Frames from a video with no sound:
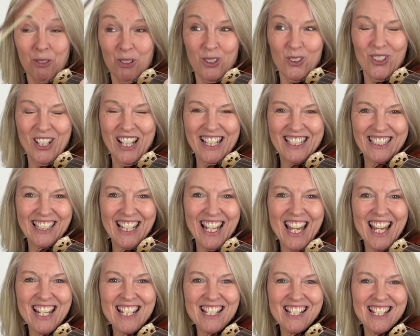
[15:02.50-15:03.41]
that
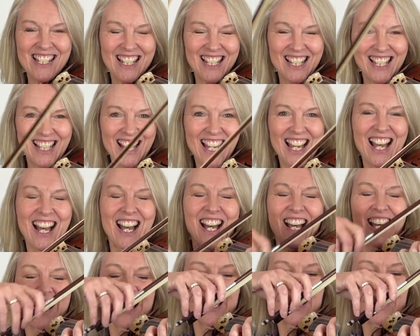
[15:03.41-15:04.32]
again.
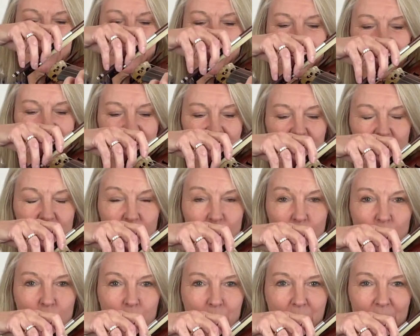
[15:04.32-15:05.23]
And
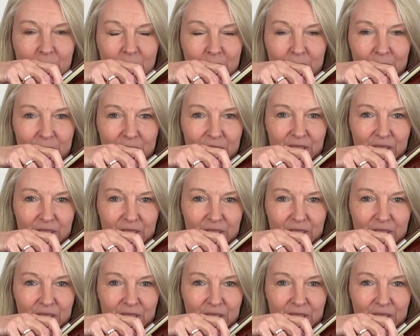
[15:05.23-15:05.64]
long bow.